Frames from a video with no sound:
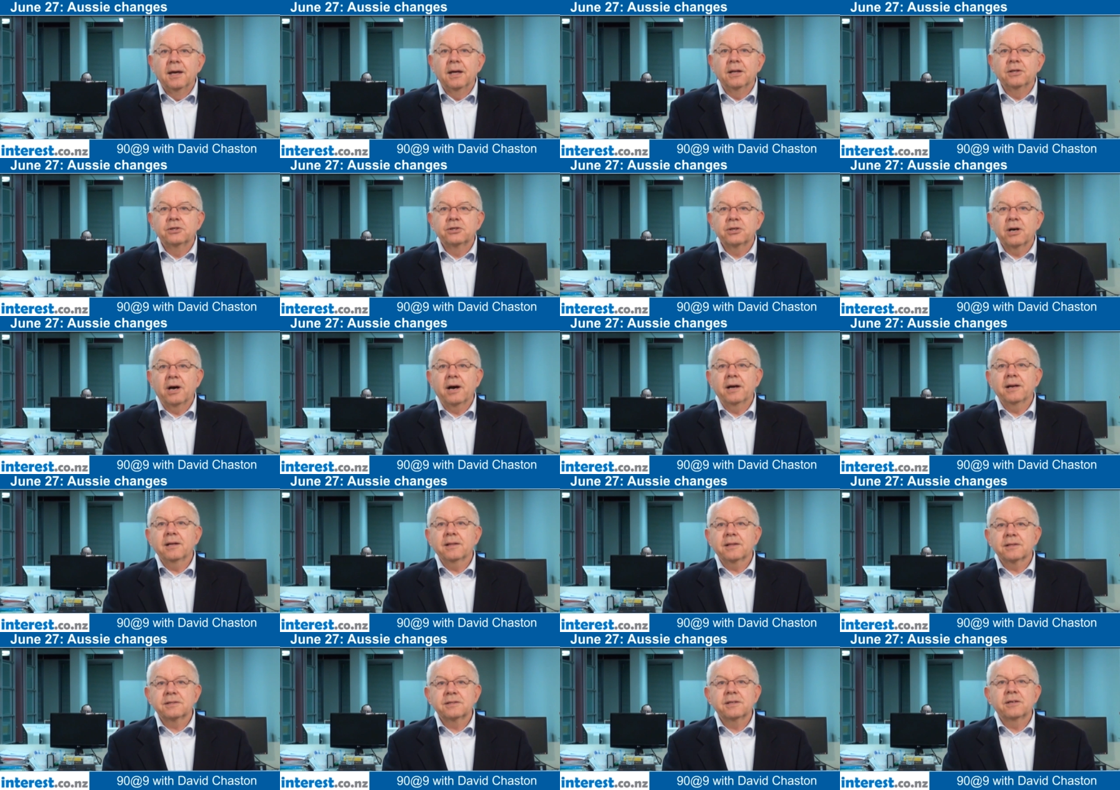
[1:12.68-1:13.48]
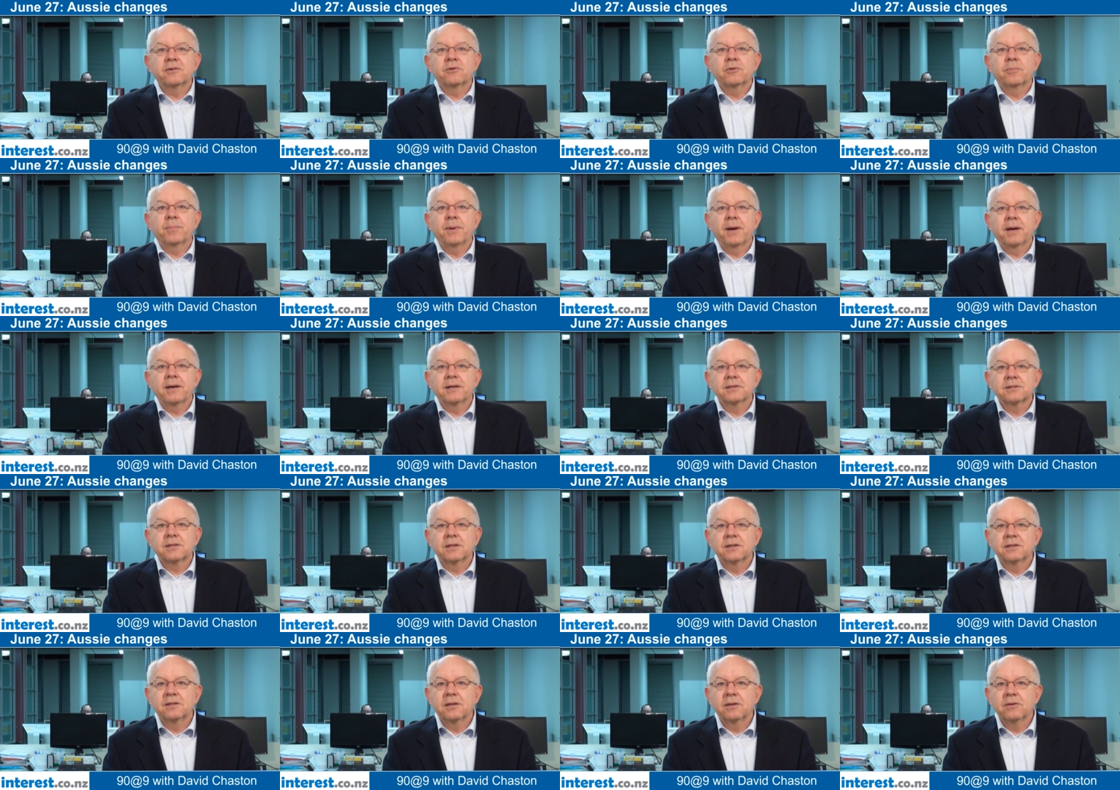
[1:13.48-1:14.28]
In China, the central bank has
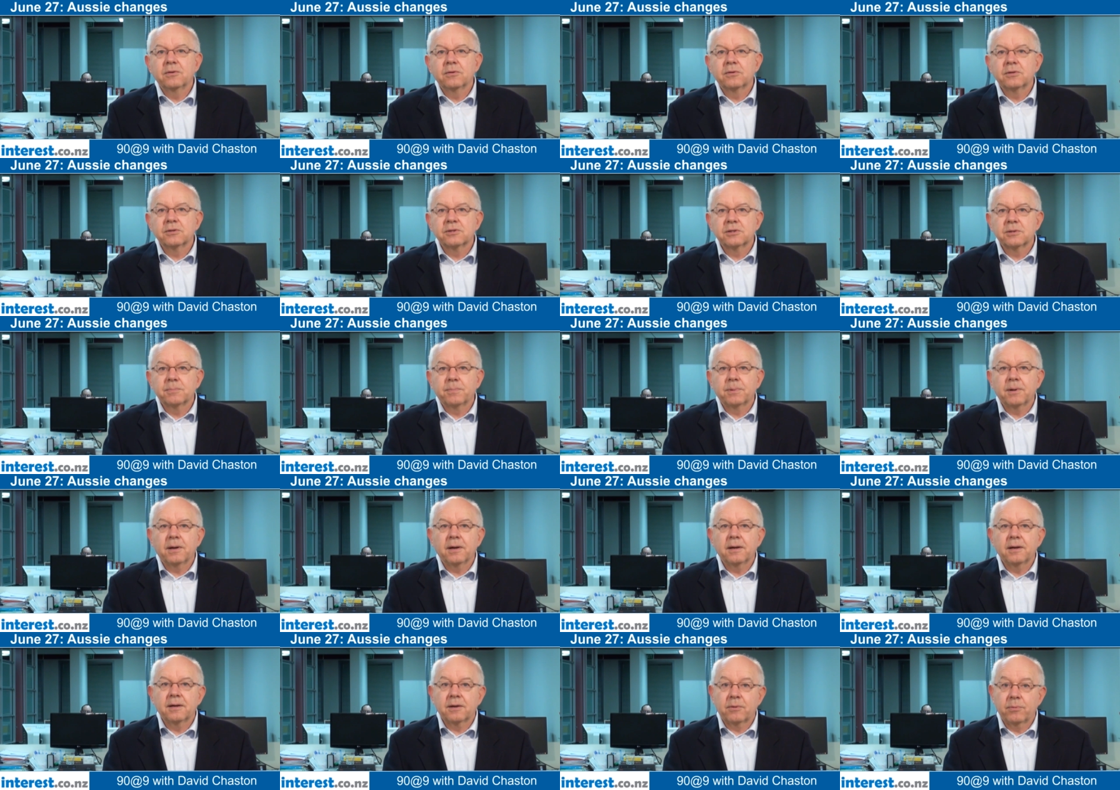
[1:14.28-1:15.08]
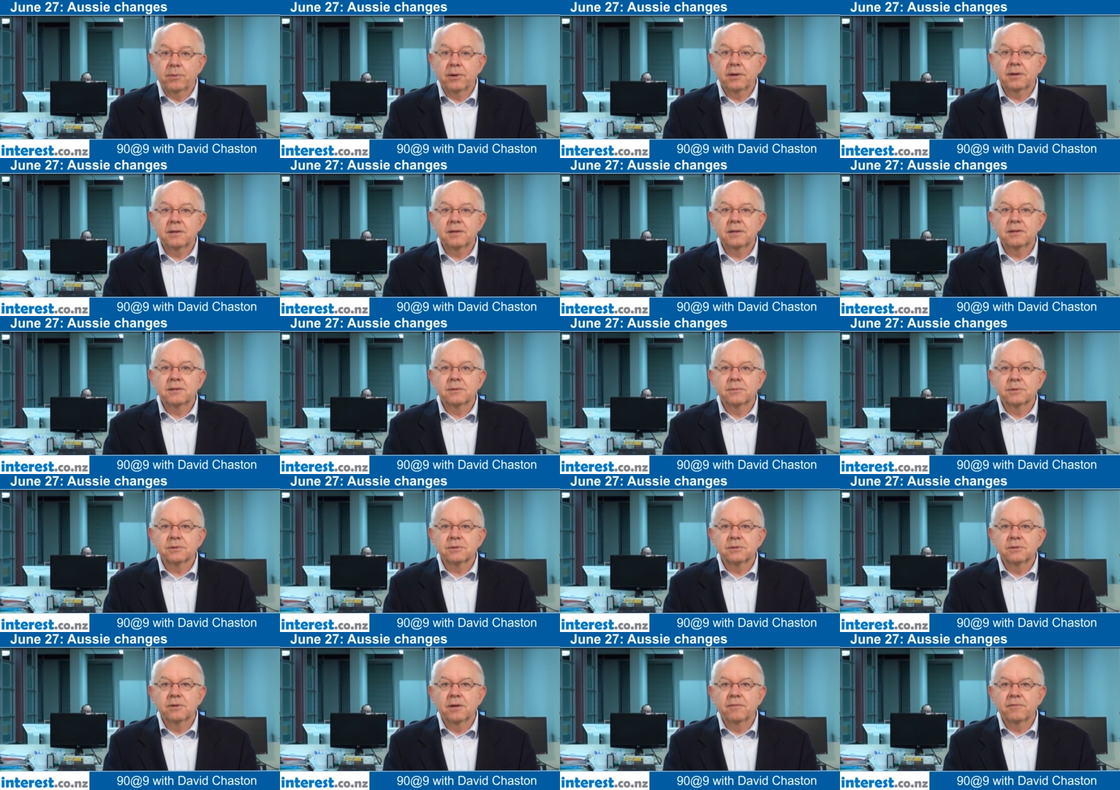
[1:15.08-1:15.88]
continued to supply liquidity to
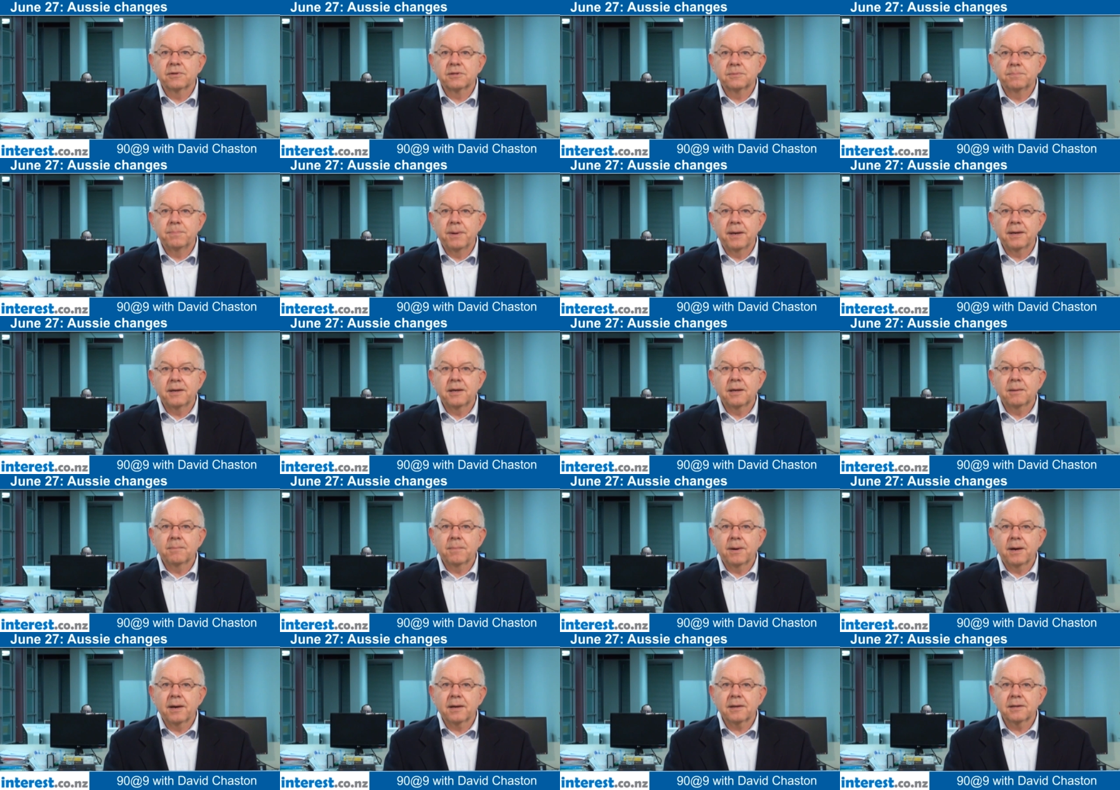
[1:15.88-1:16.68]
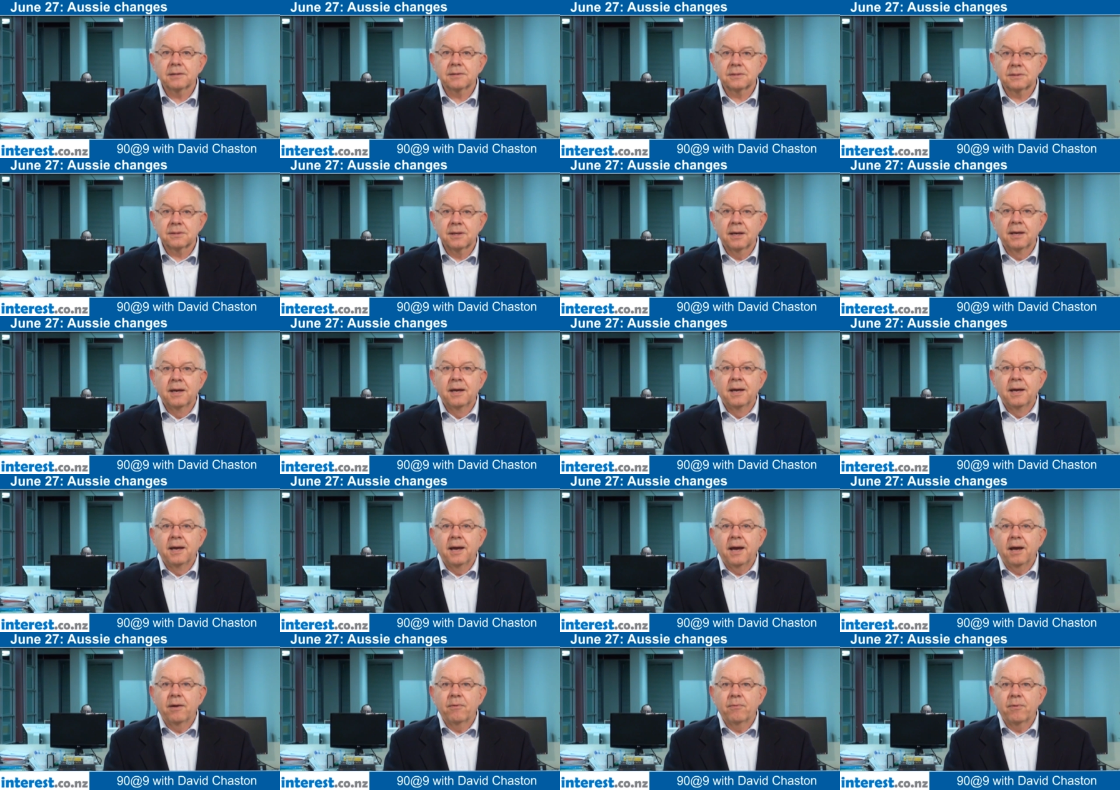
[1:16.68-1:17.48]
its nervous banking markets,
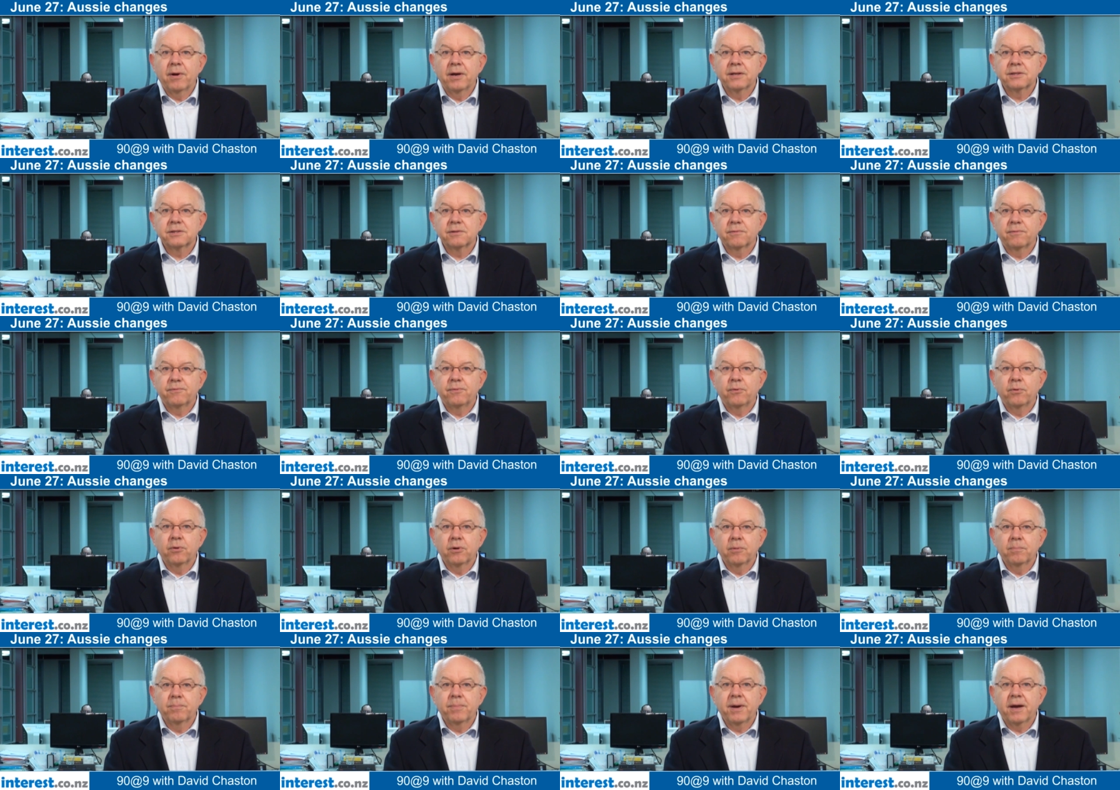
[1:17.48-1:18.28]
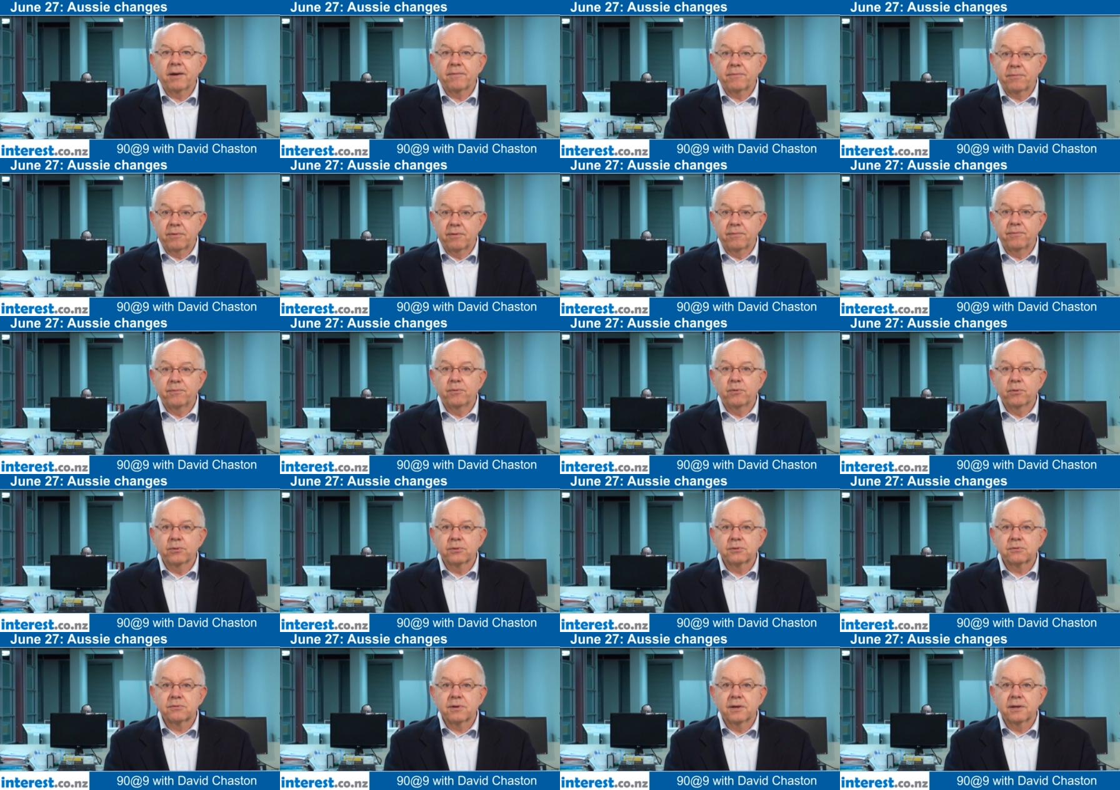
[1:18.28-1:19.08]
and rates have fallen back for a
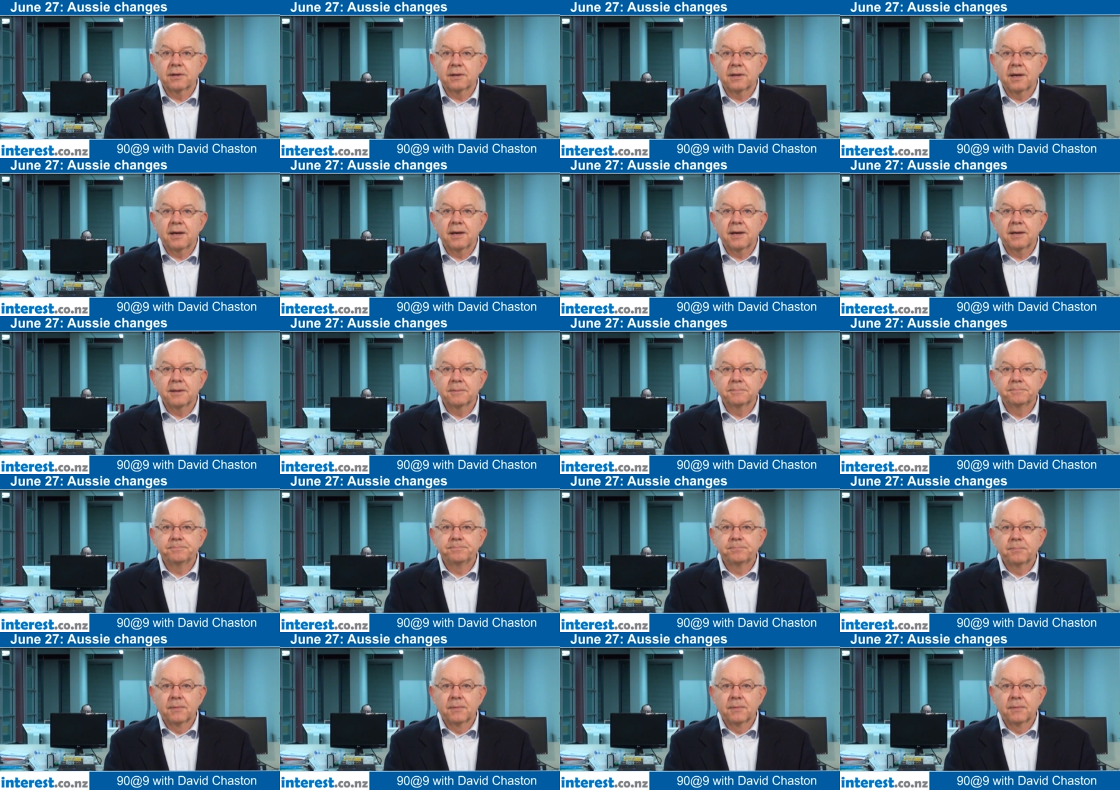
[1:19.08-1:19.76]
fourth straight day.